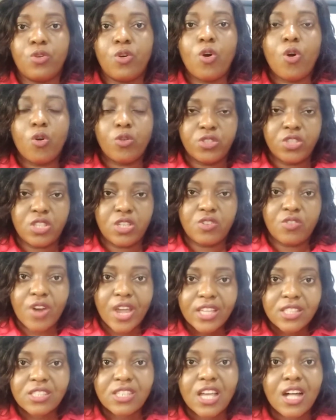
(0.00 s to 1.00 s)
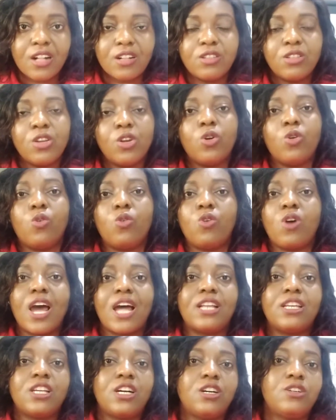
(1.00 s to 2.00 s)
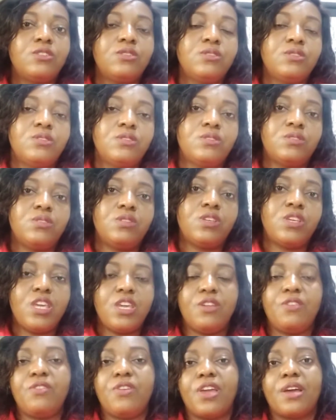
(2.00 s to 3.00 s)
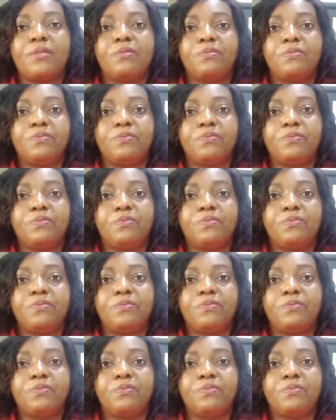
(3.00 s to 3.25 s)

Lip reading: on the rectal or anal area.